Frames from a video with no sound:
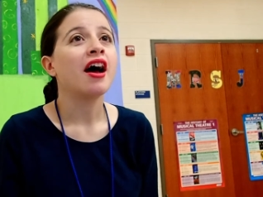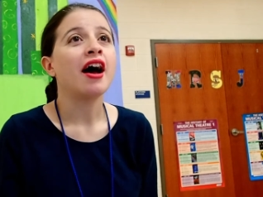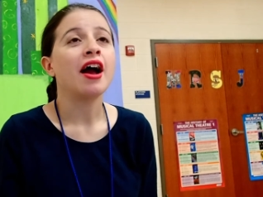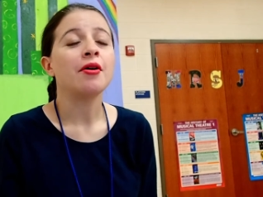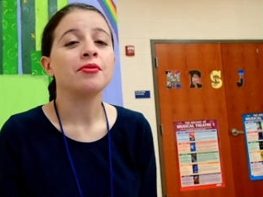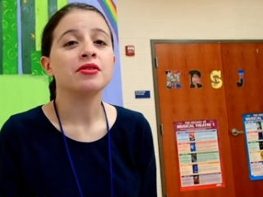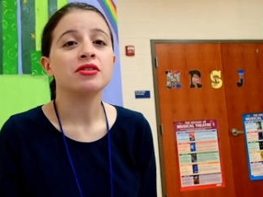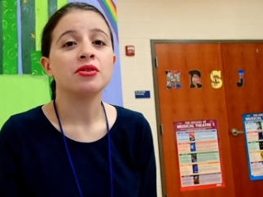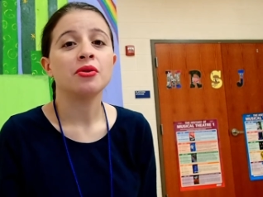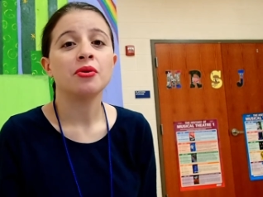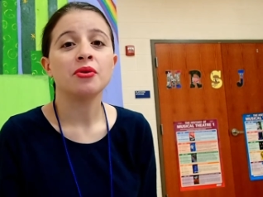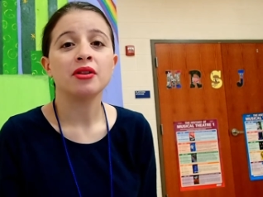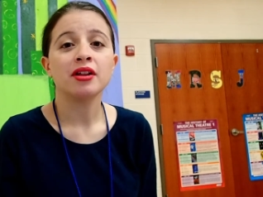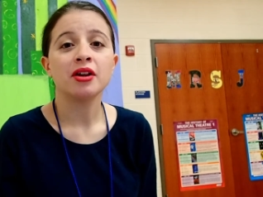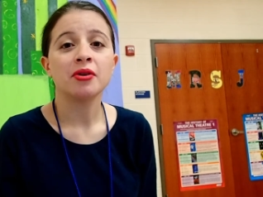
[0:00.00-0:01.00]
I was
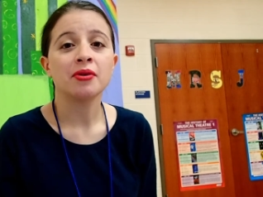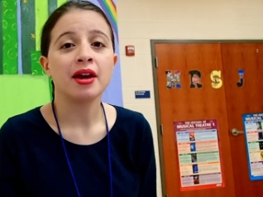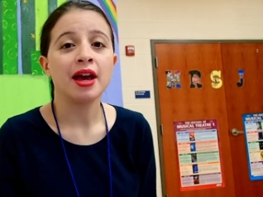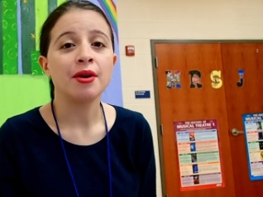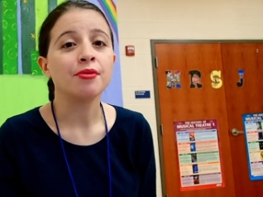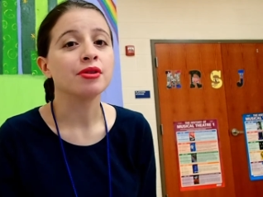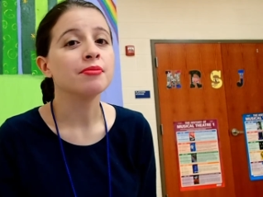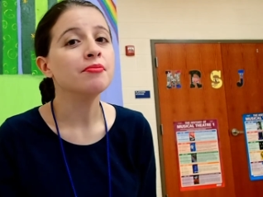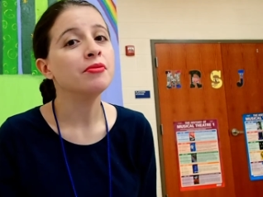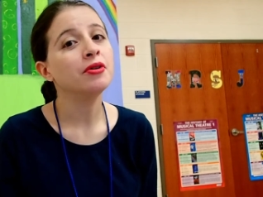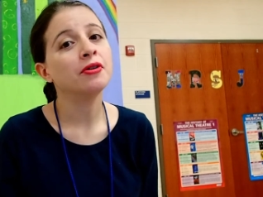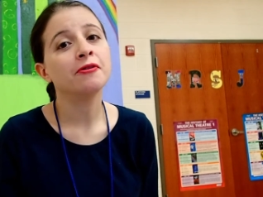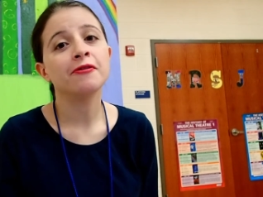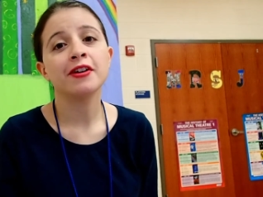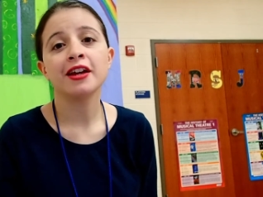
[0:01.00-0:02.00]
totally okay with
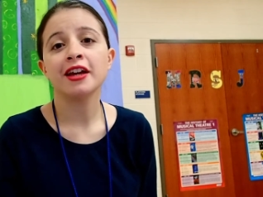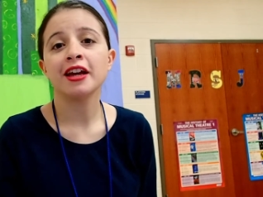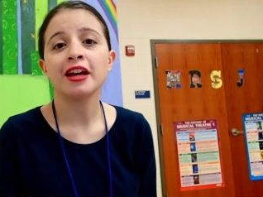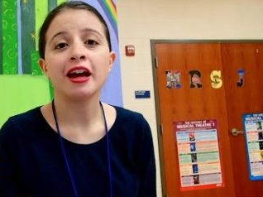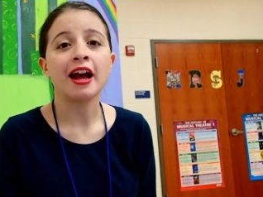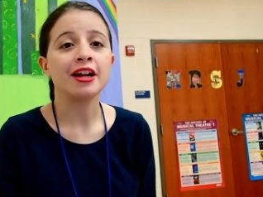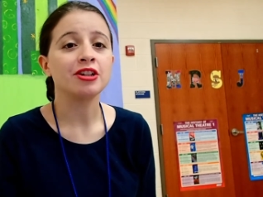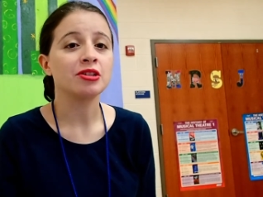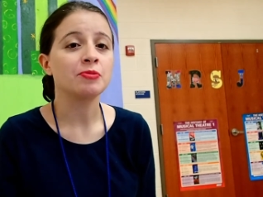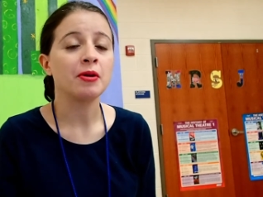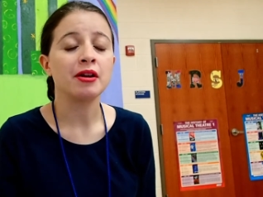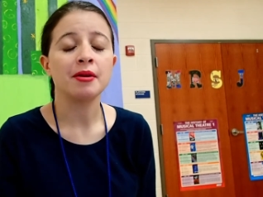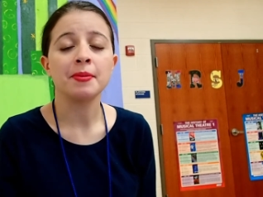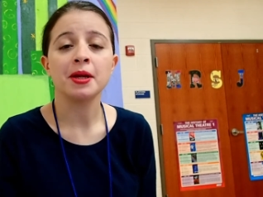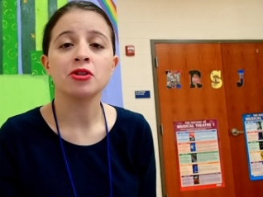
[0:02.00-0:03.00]
moving. I just
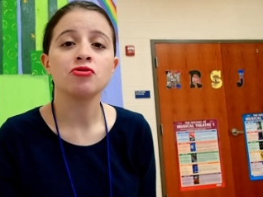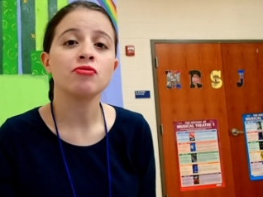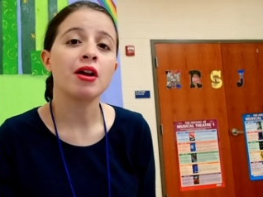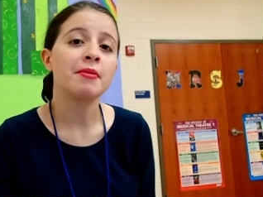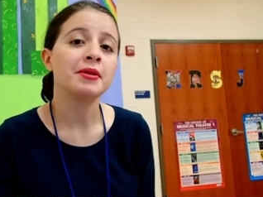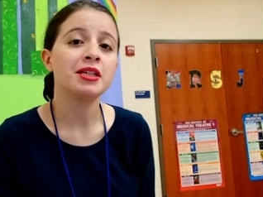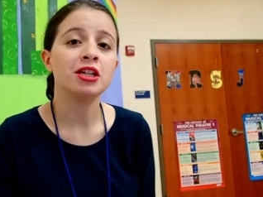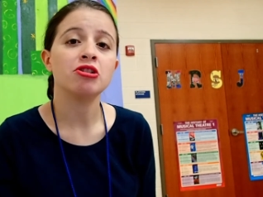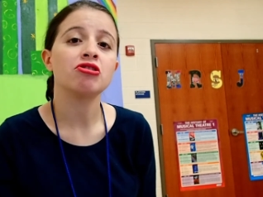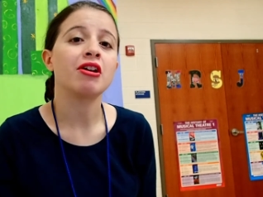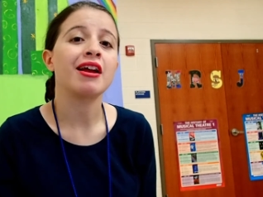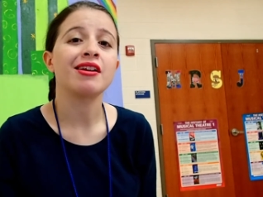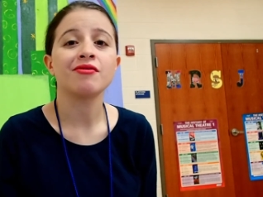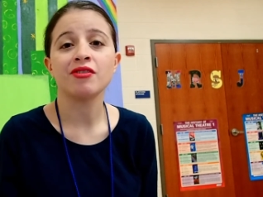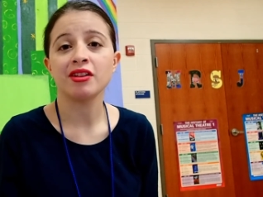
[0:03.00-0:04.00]
wanted to be a drama teacher.
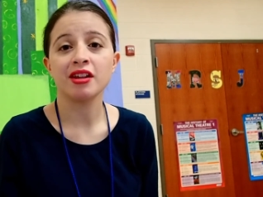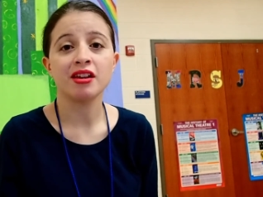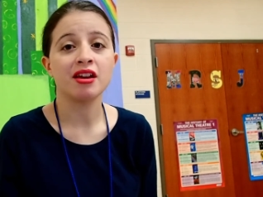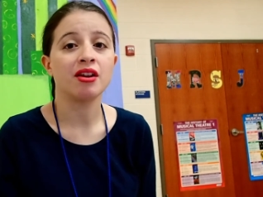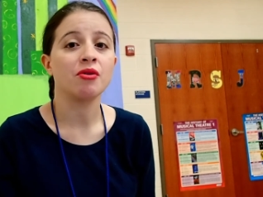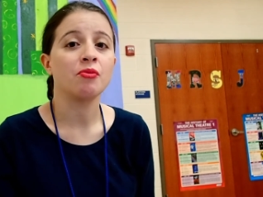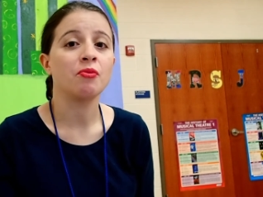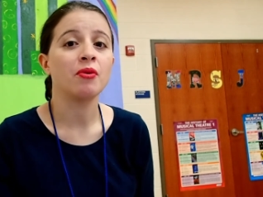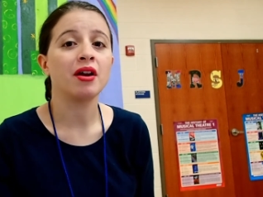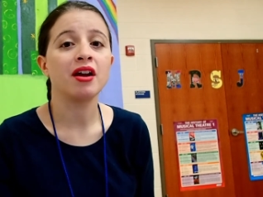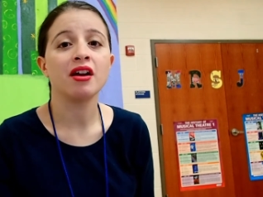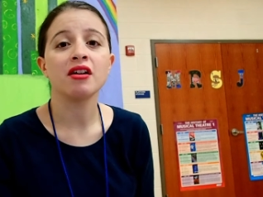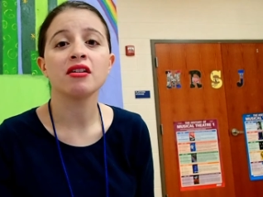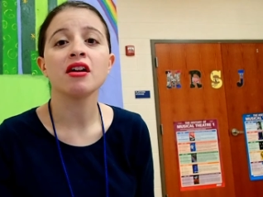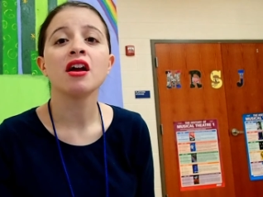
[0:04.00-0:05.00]
I didn't really care
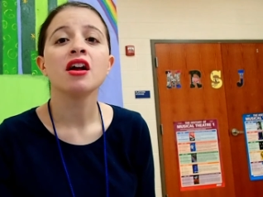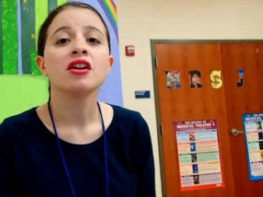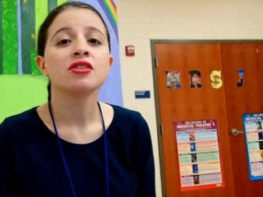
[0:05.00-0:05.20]
where.